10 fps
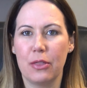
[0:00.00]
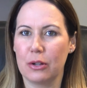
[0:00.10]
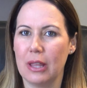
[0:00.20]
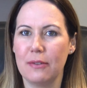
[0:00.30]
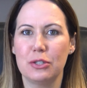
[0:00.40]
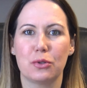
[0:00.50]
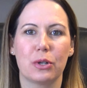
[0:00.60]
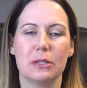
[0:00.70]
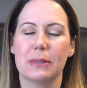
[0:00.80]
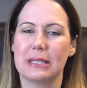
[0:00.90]
their life
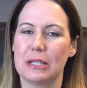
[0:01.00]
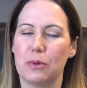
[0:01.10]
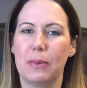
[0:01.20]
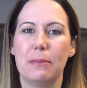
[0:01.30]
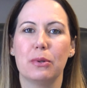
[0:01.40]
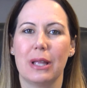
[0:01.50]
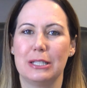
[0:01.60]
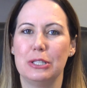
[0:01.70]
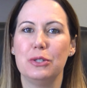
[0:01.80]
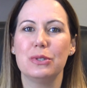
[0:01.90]
stories because that's what people like
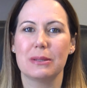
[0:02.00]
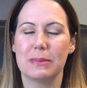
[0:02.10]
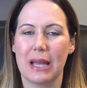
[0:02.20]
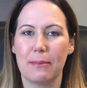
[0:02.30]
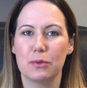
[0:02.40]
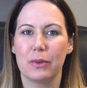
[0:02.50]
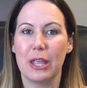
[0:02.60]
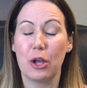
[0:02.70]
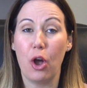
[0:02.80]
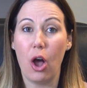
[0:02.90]
to do sometimes when
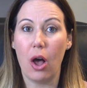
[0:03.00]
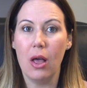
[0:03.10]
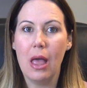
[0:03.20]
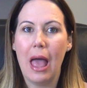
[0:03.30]
they call.